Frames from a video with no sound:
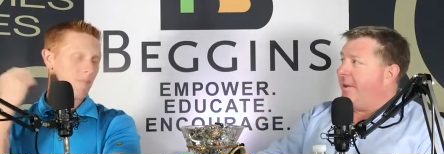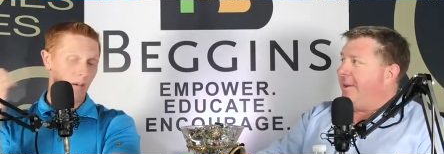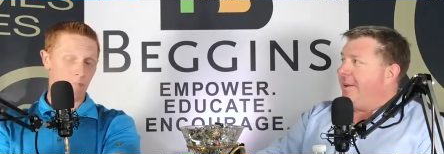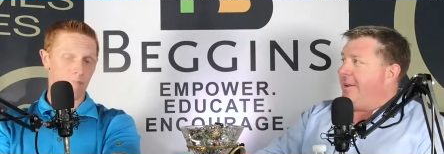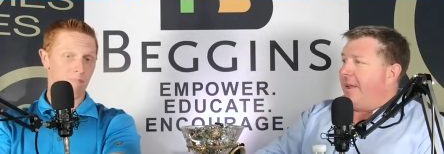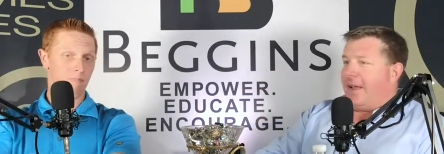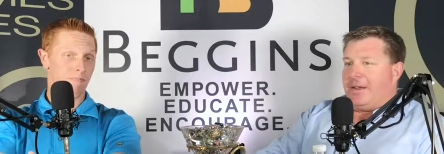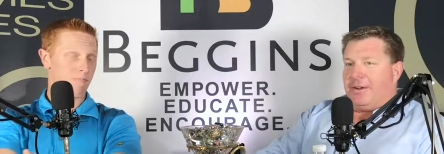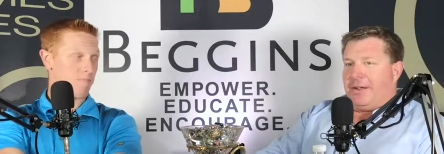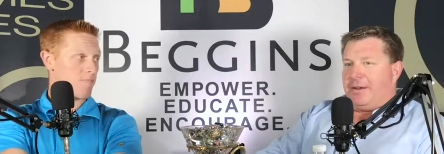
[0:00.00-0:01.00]
Speaker 1: Yep. And
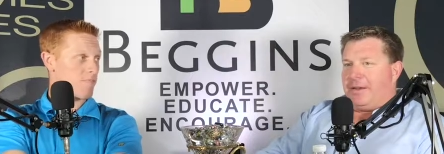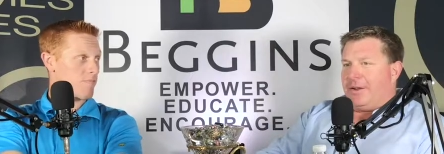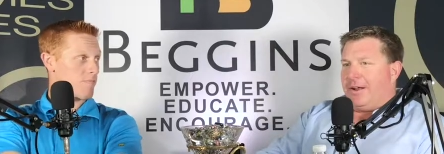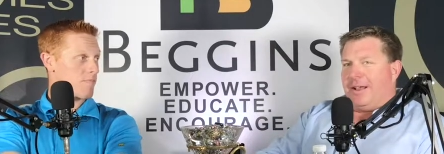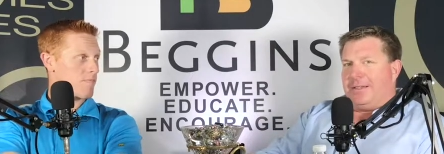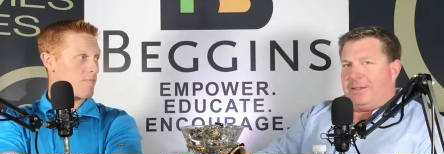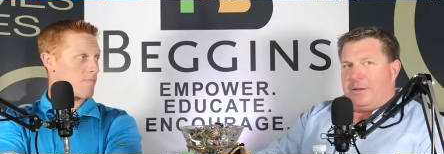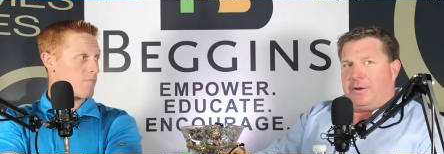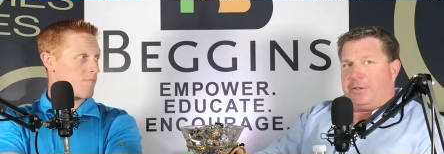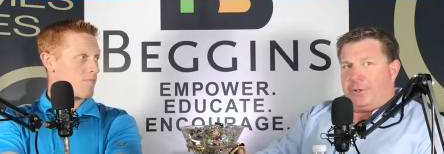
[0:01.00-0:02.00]
you're gonna you're you're
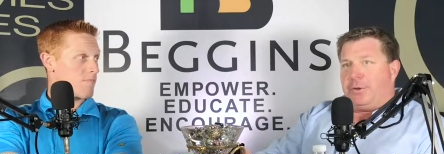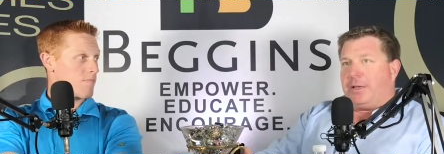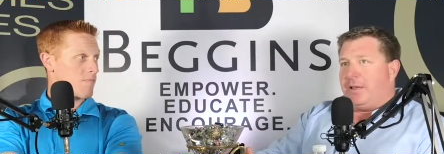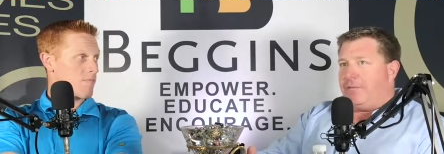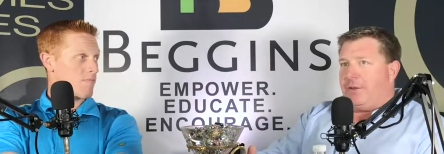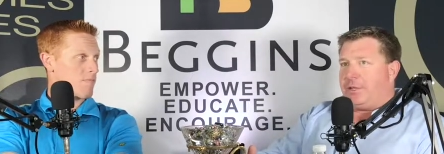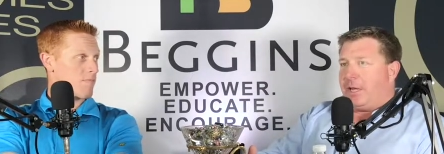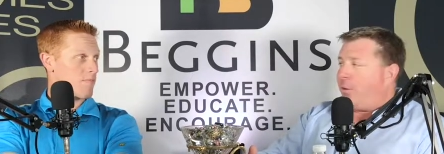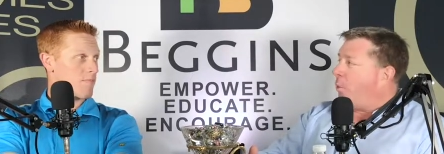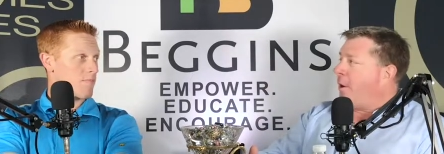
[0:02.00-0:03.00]
a truly a fish out of
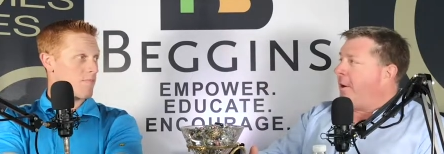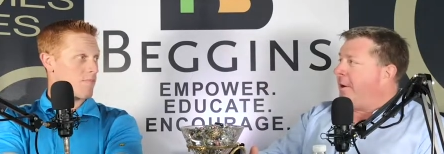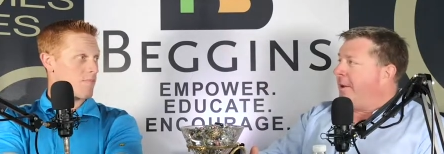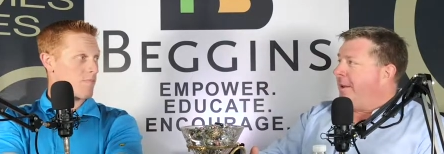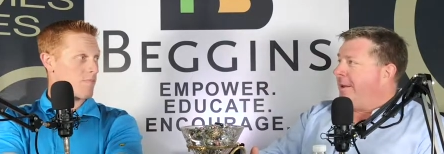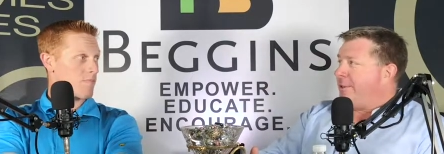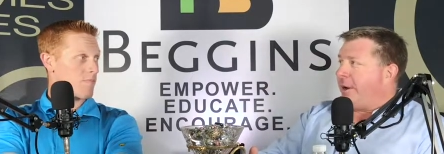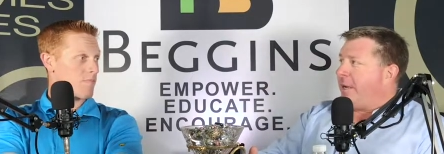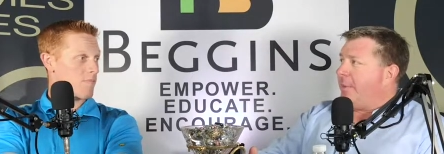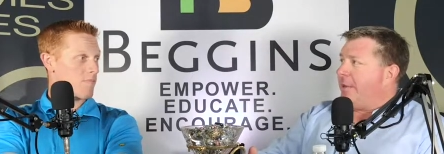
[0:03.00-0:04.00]
water trying
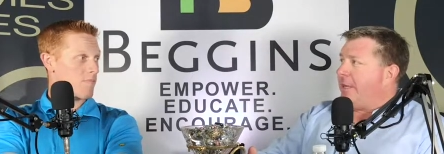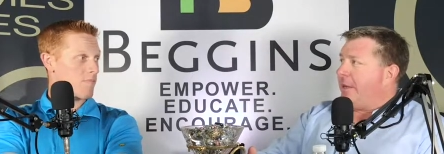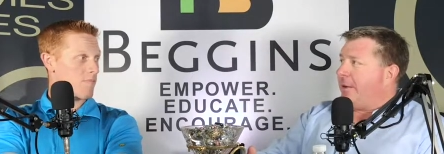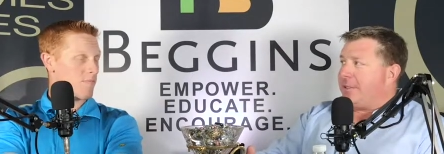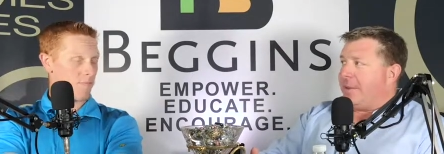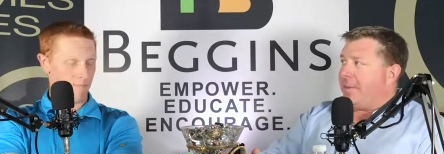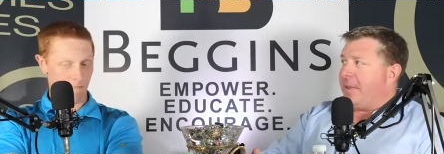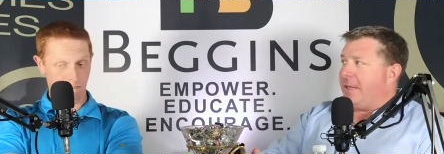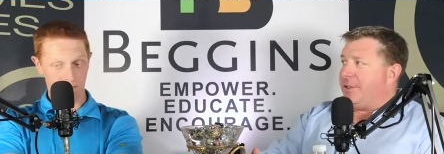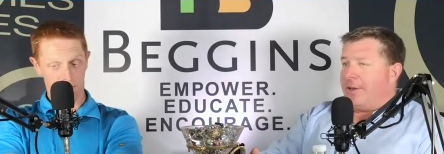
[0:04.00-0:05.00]
to pretend you're something
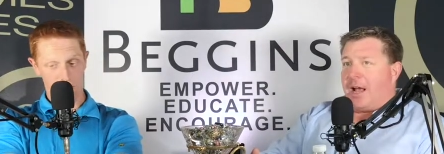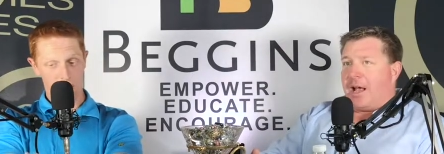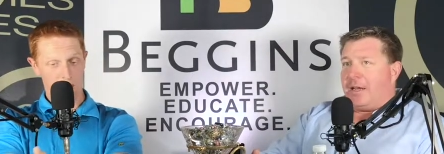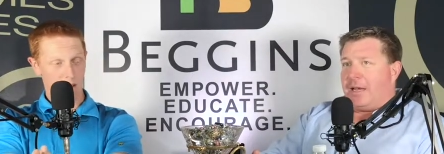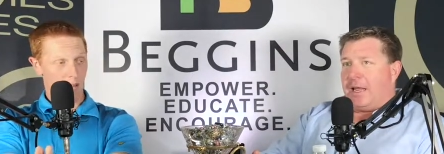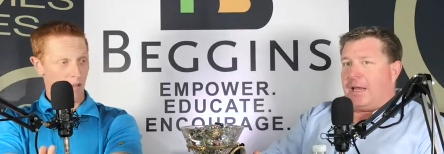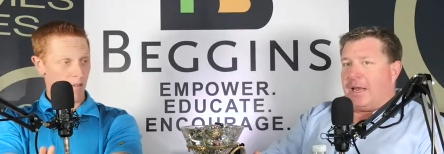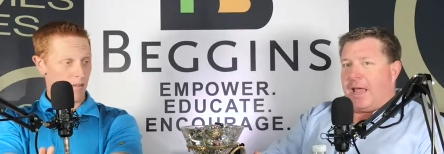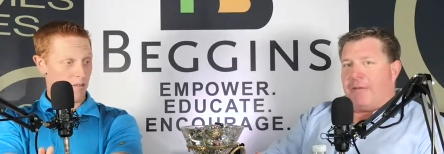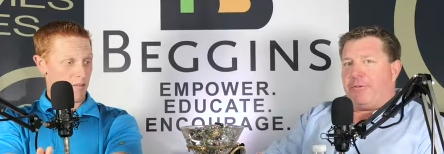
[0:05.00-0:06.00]
that you're not, and
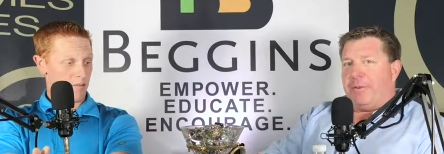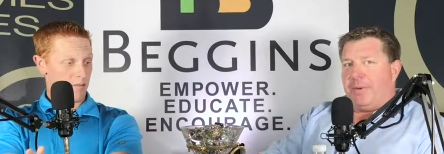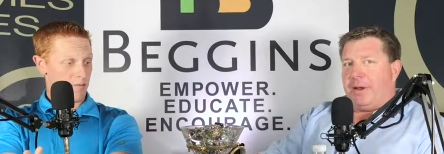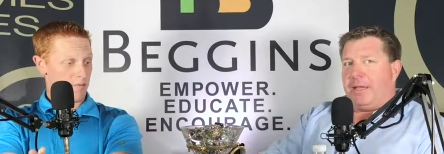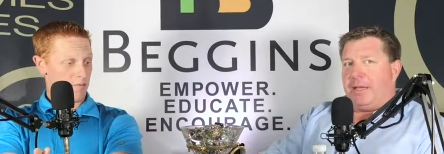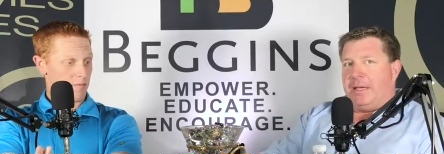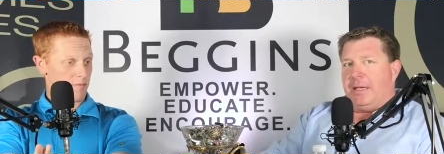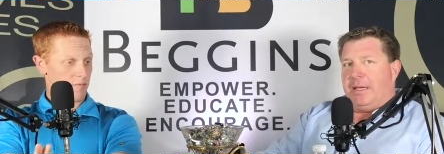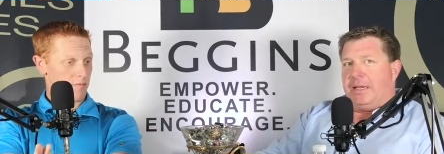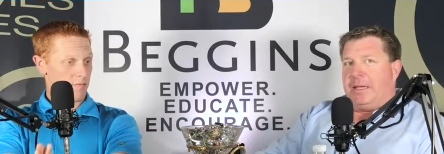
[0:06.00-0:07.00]
everybody
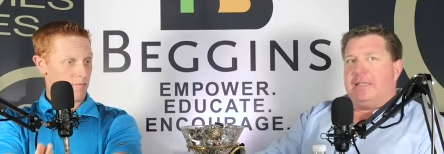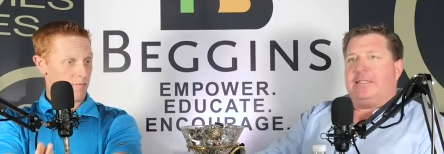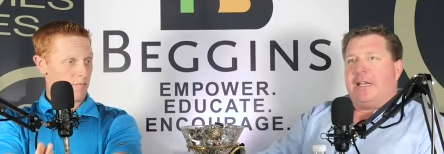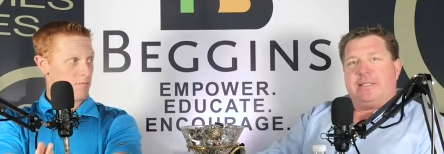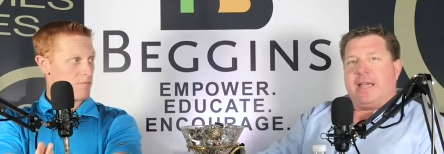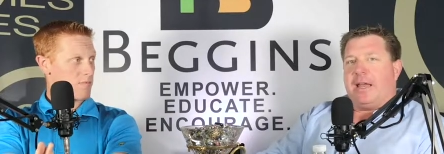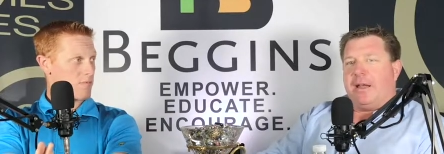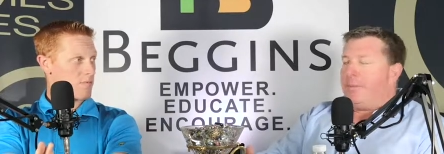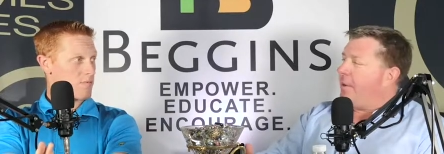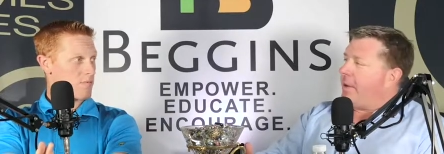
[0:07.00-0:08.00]
can sense that a
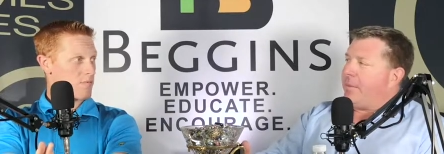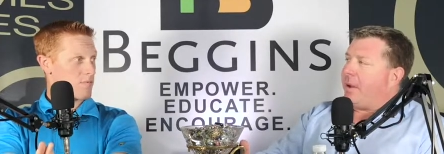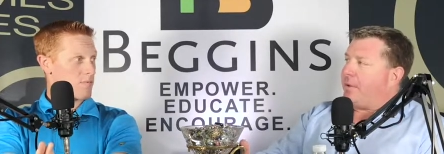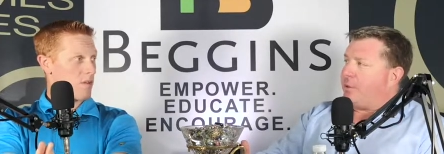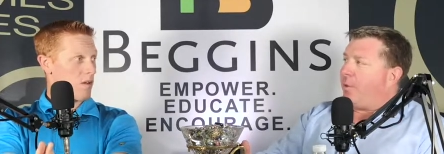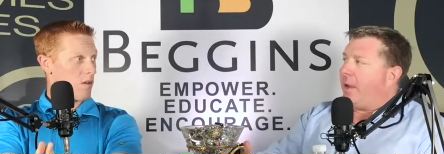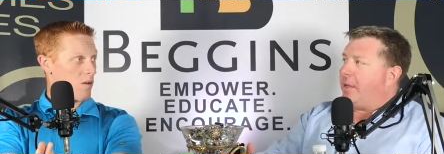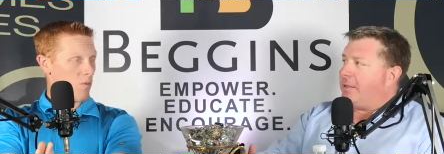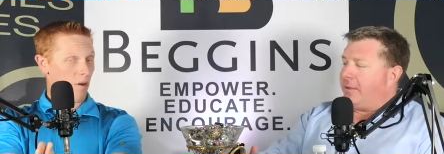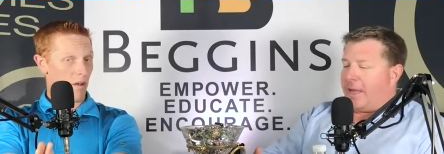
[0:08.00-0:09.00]
million miles away.
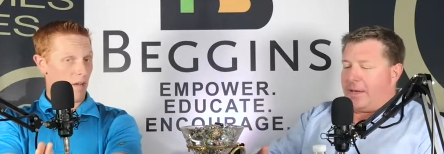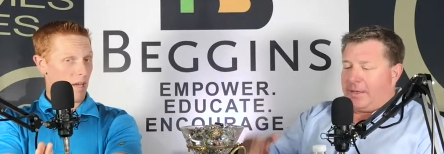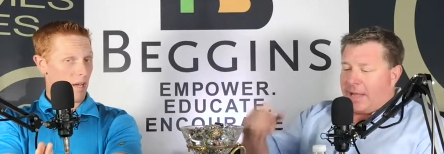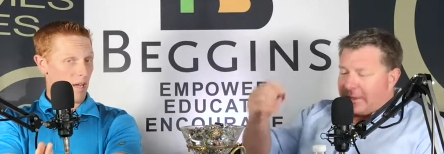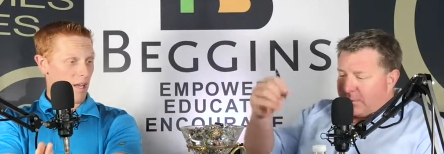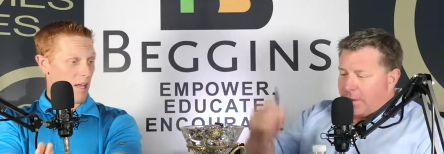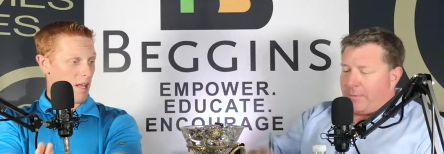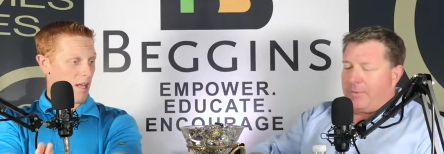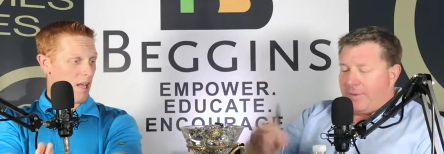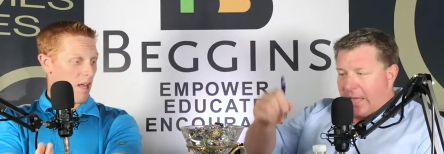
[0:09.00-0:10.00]
So well, that that's why
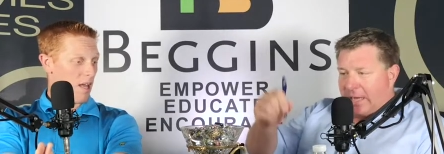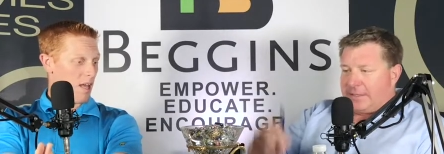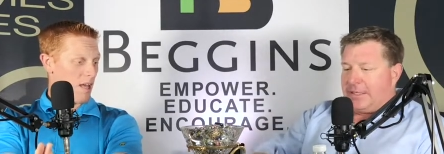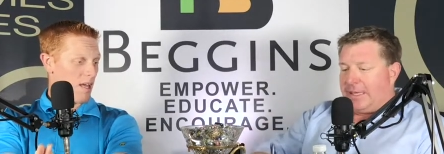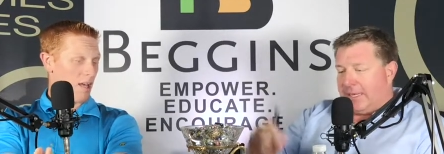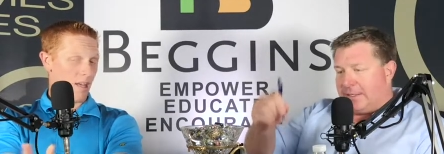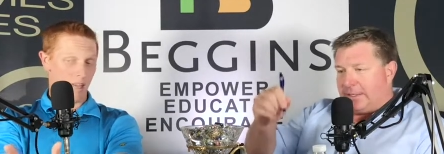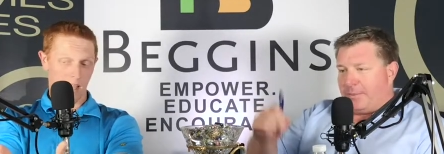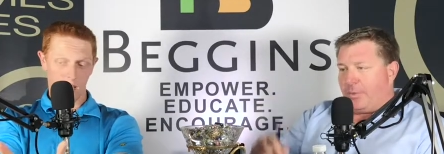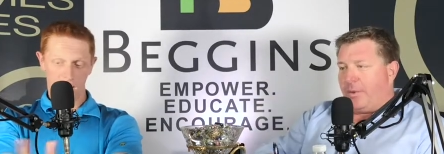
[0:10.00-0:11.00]
we've got to get to the
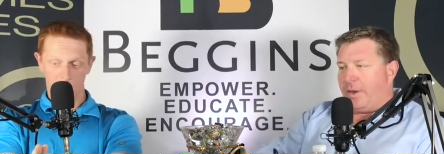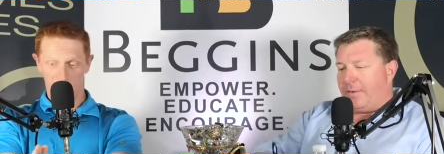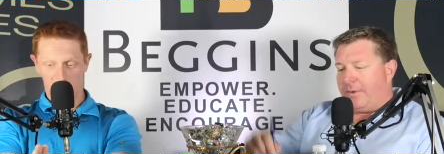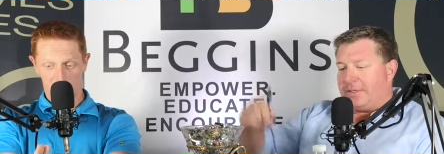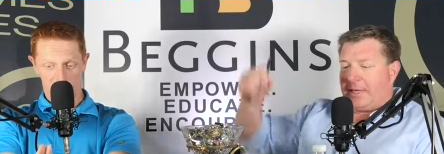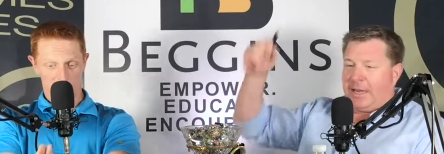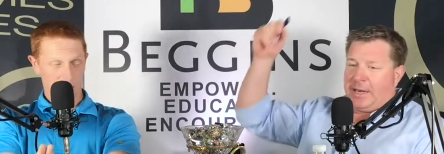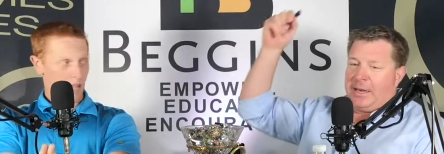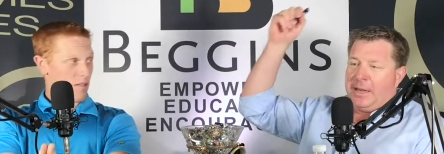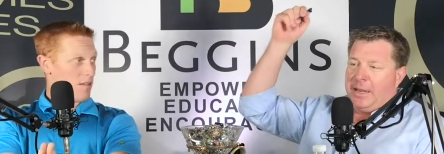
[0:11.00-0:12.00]
point of you saying,